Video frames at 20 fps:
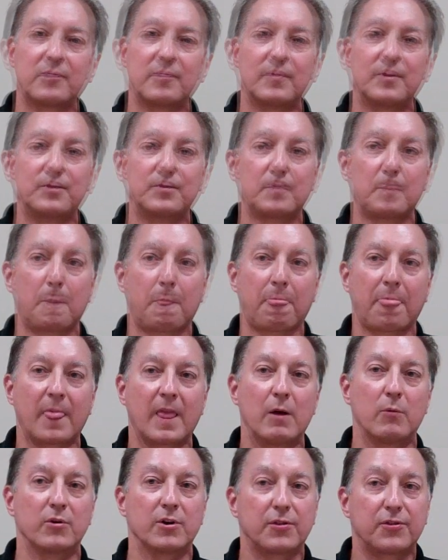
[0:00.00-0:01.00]

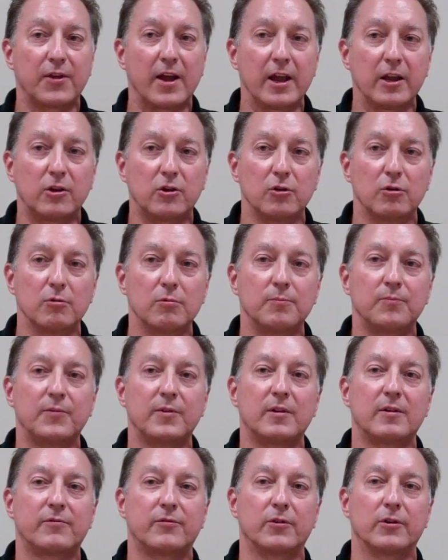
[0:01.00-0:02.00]
I want to thank you
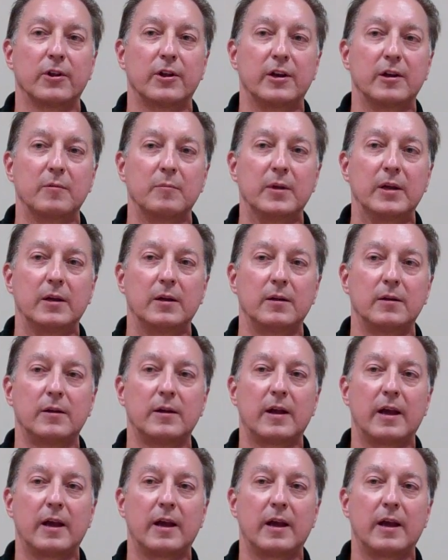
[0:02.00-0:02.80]
for letting me